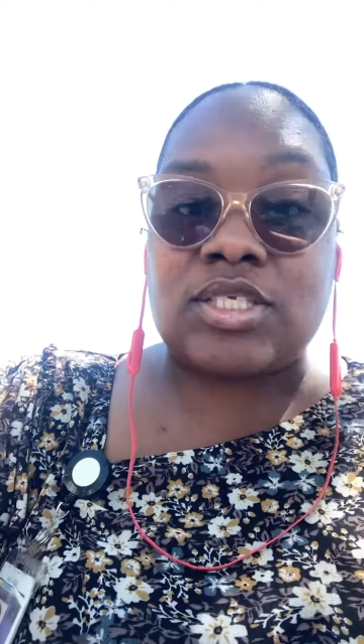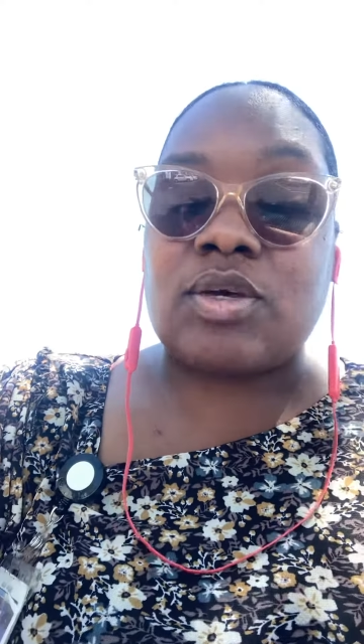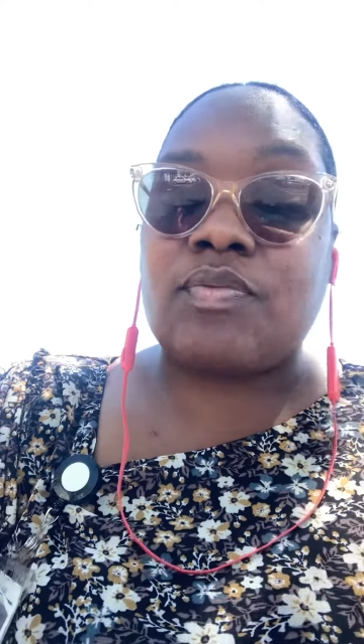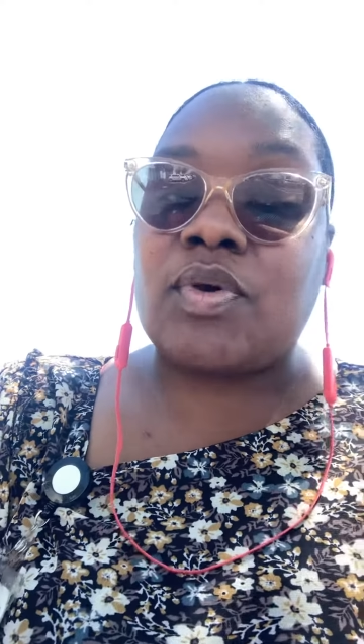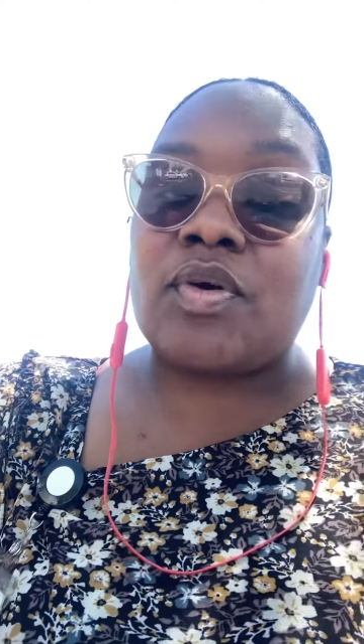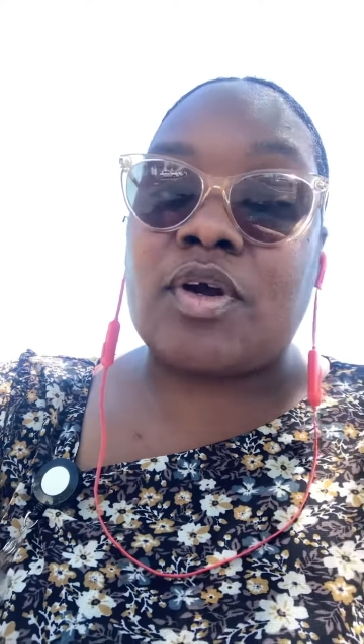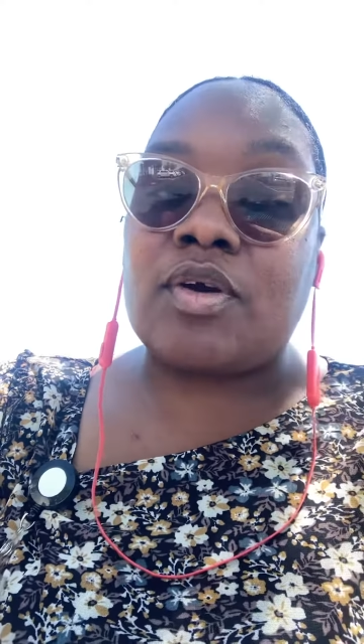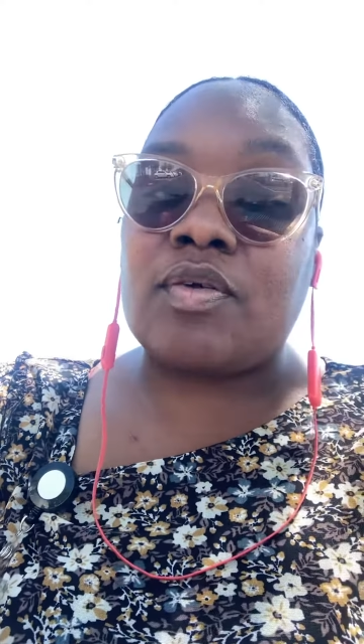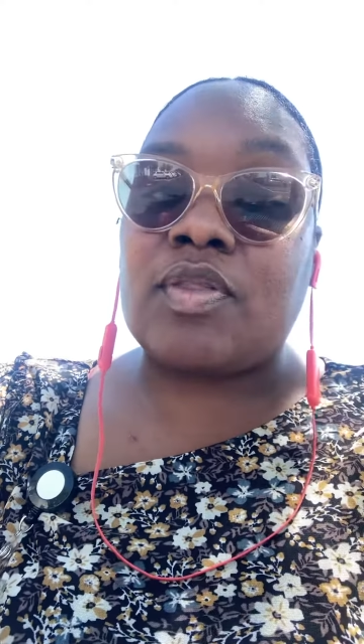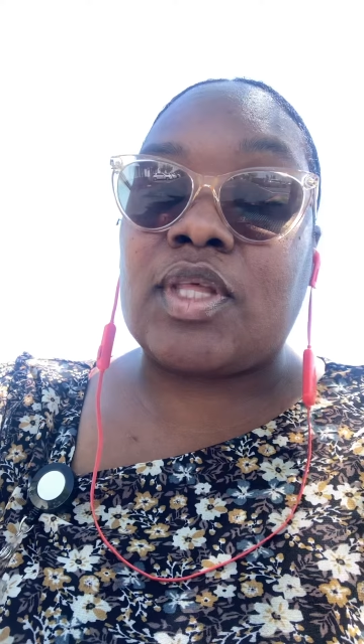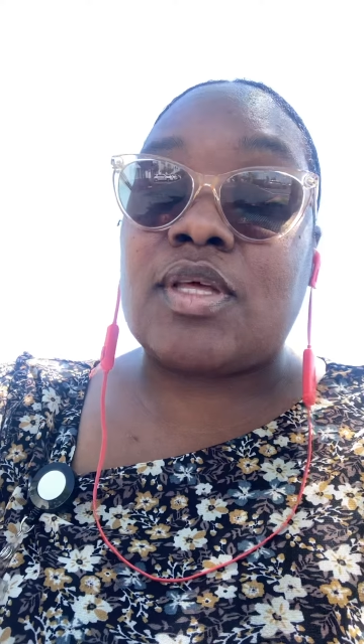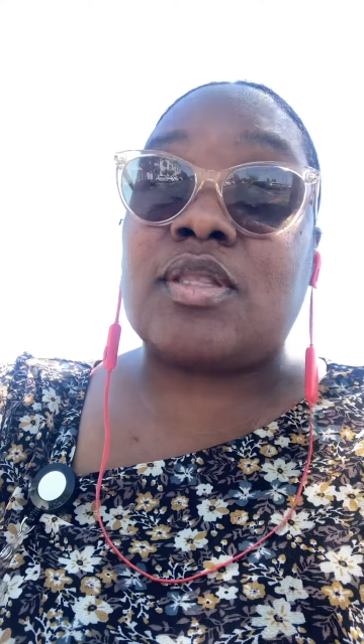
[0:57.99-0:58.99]
So if you
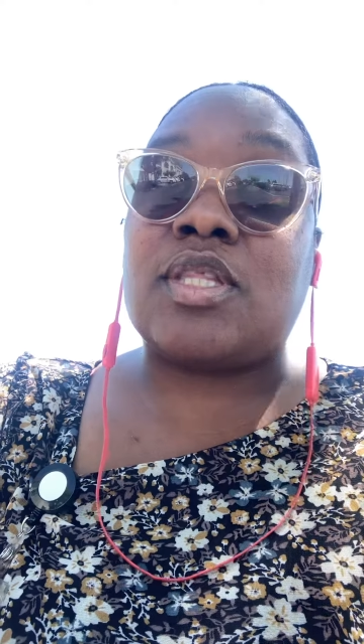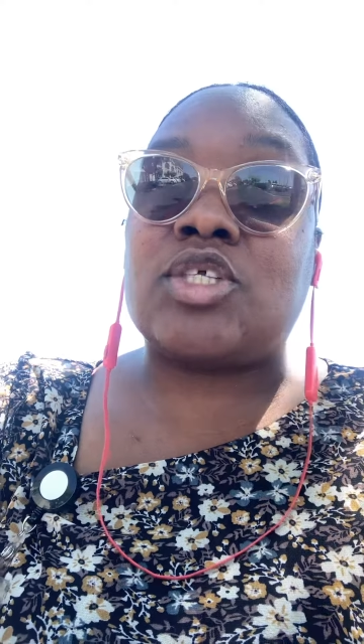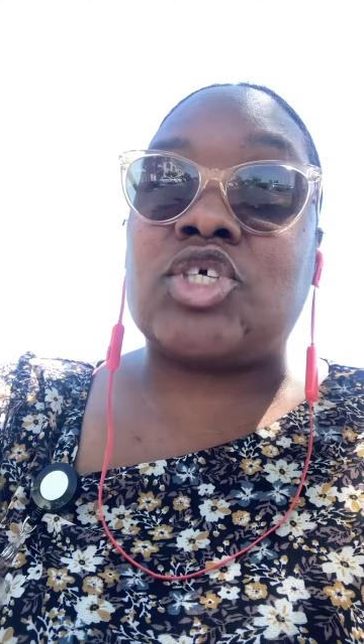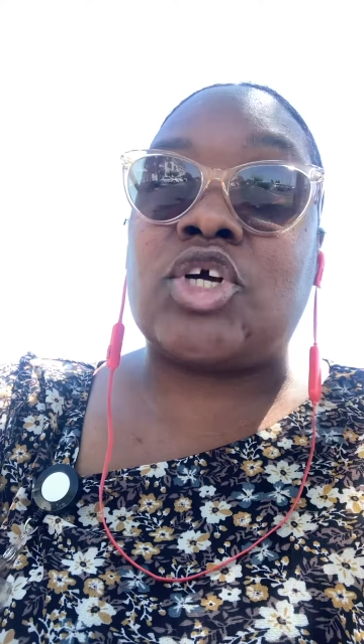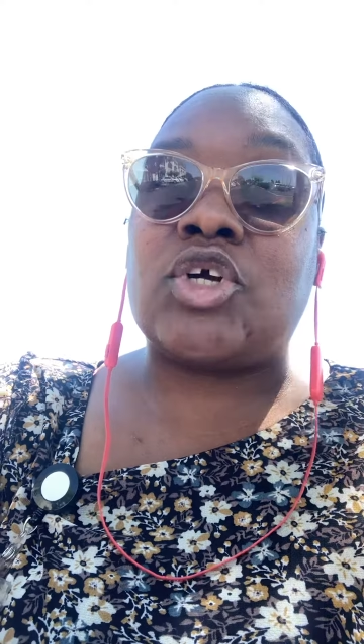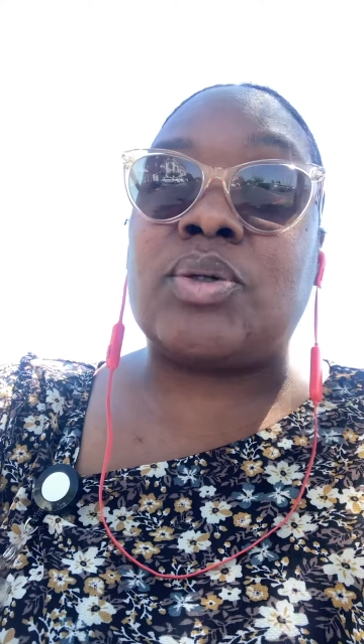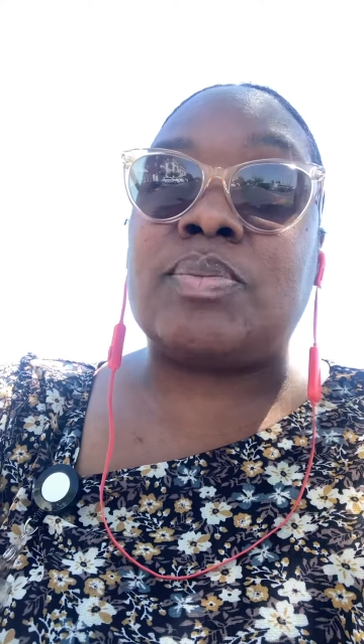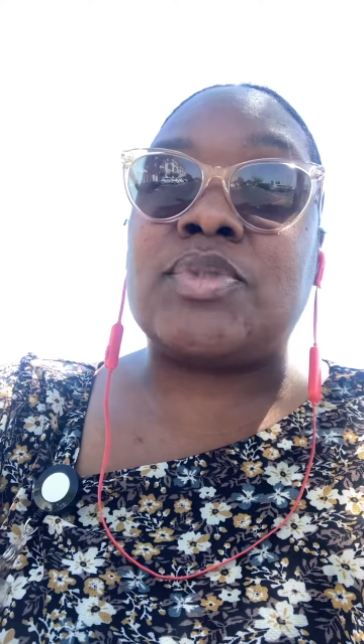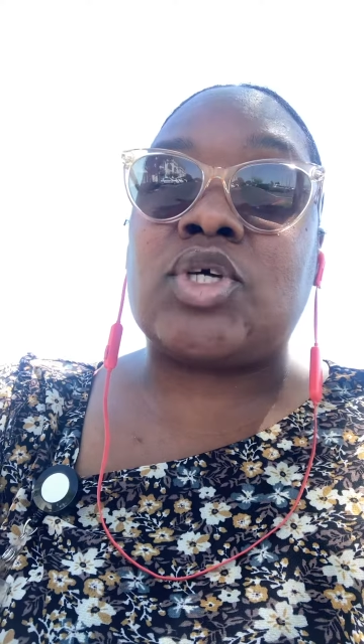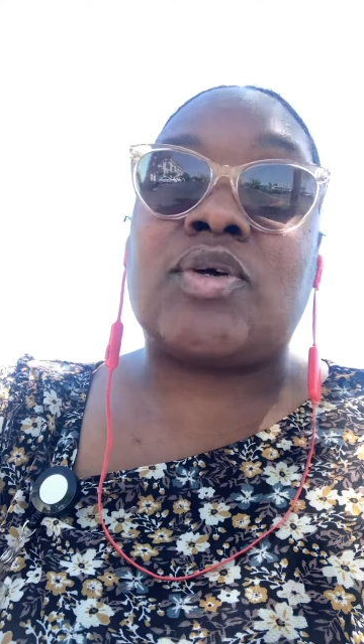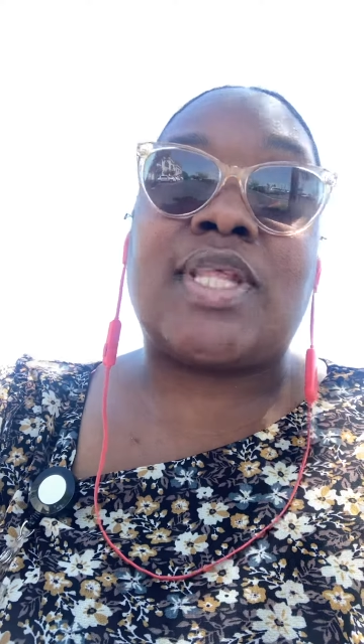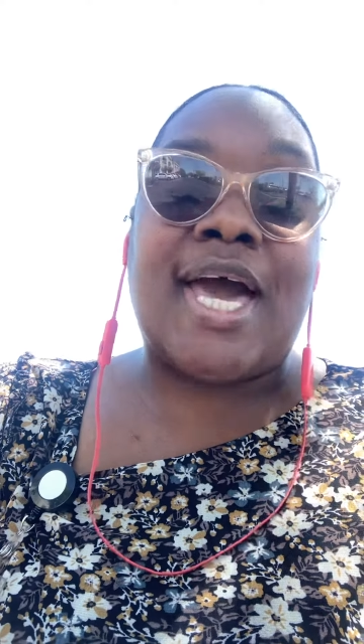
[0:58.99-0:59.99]
heard the terms
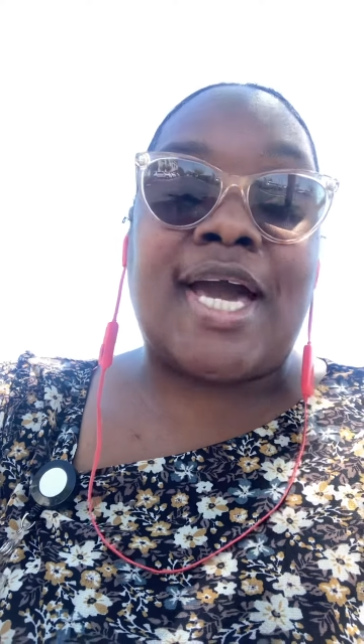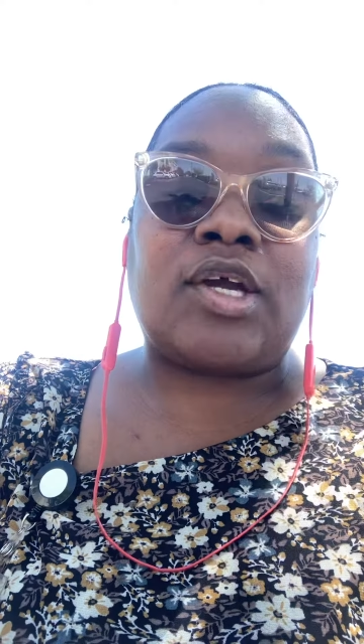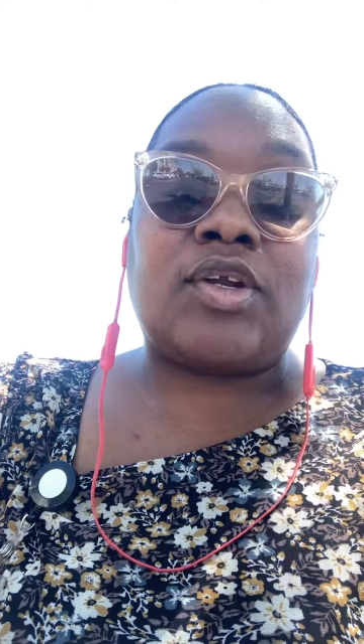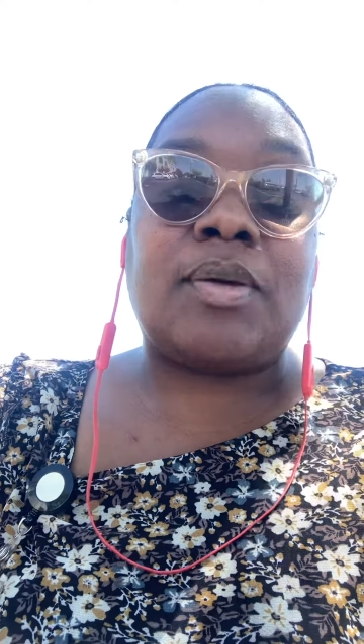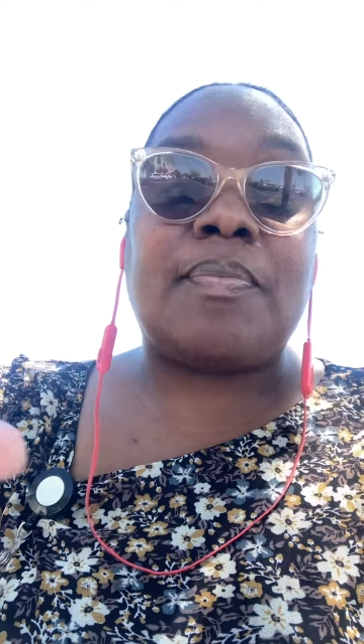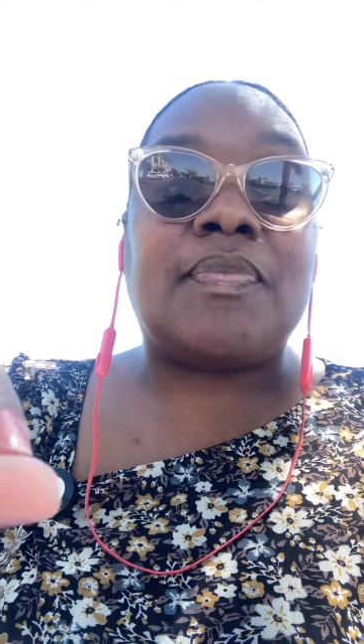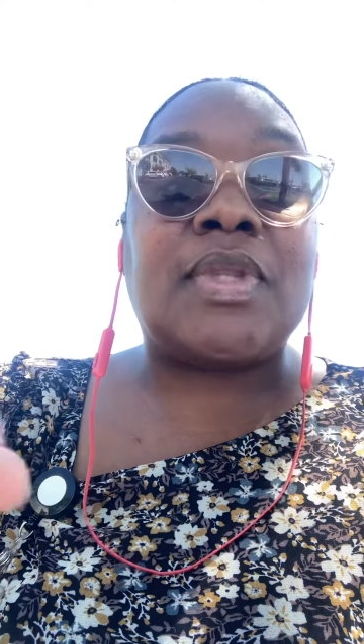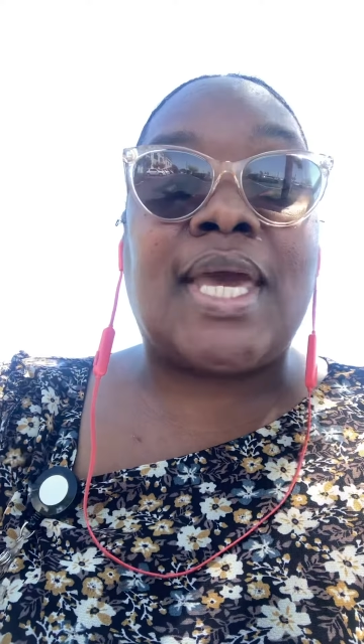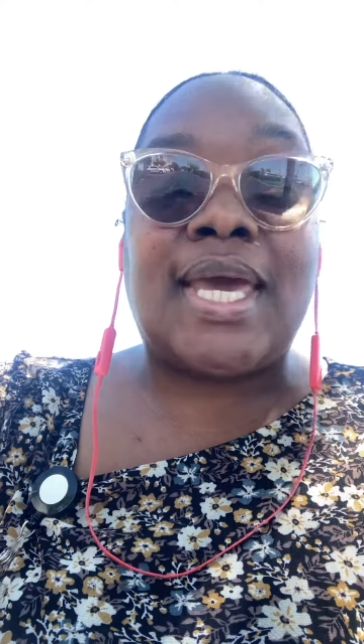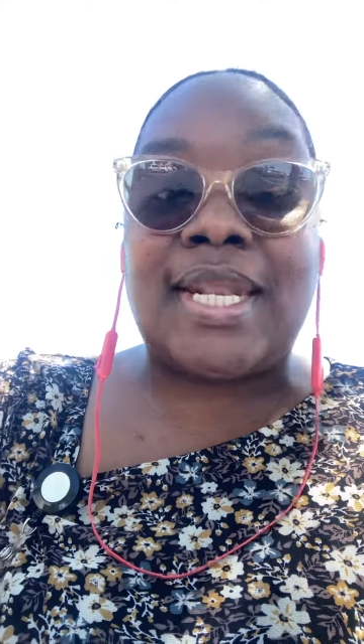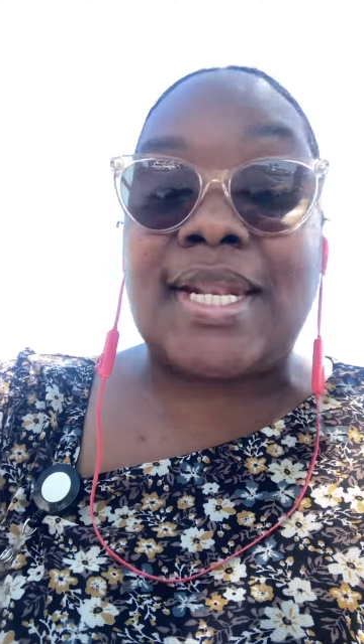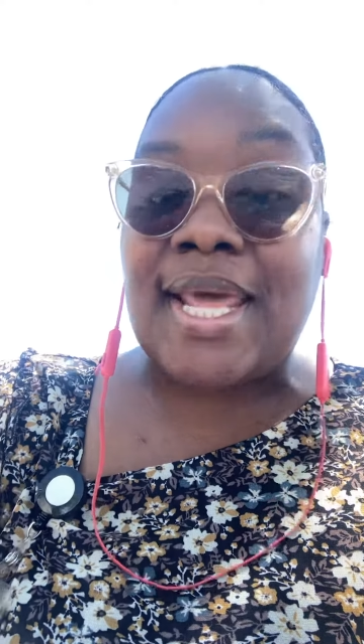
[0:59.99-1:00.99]
or the acronym
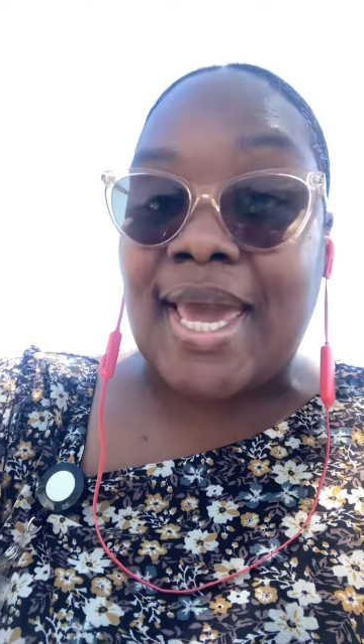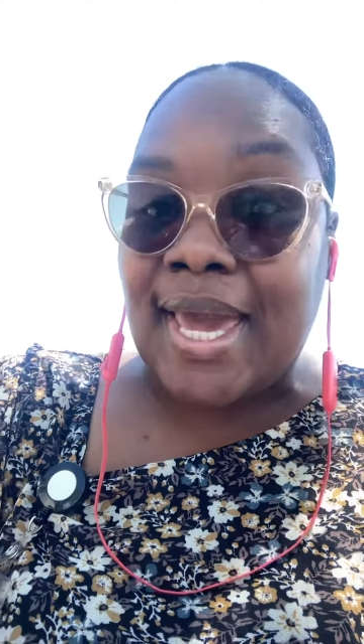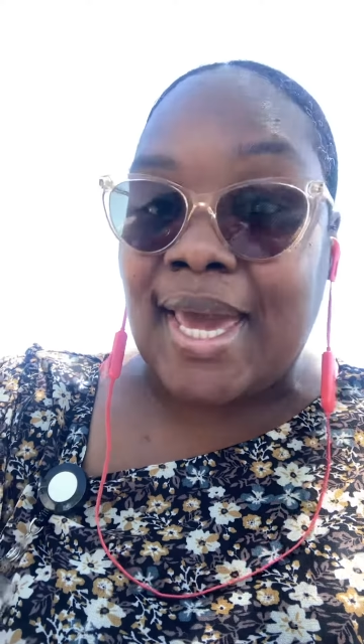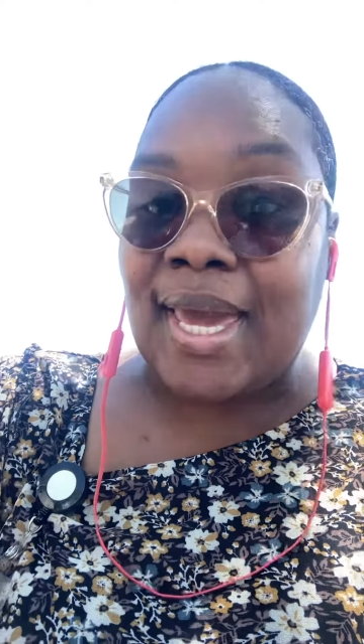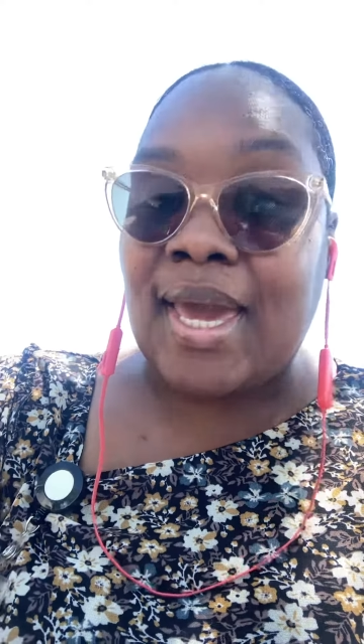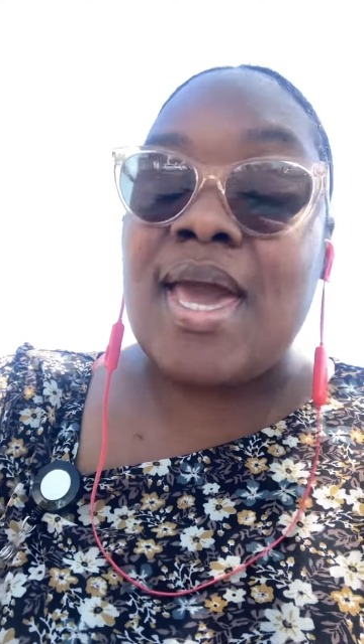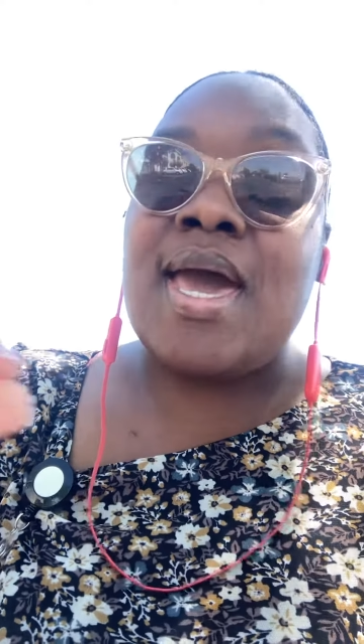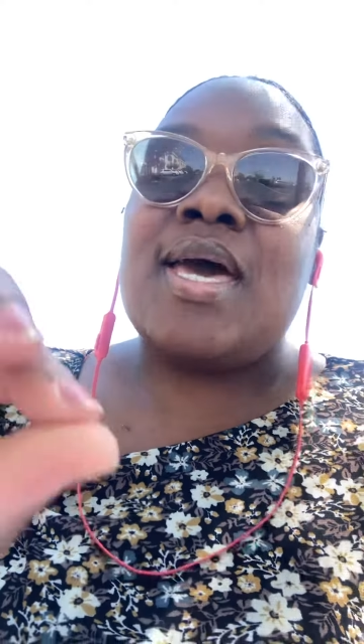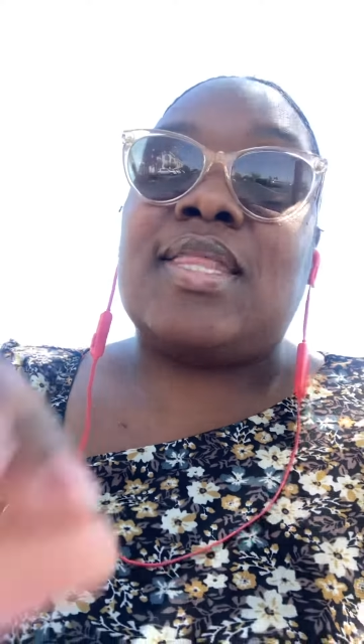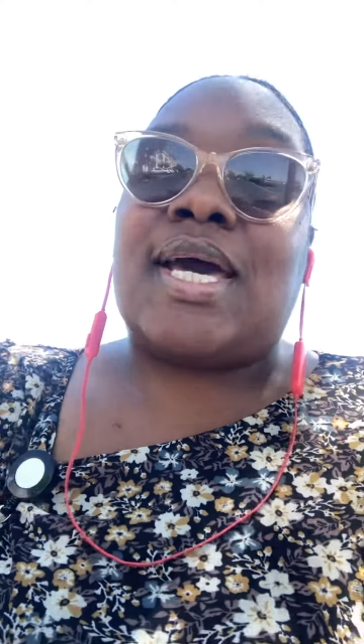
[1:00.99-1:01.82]
NNA,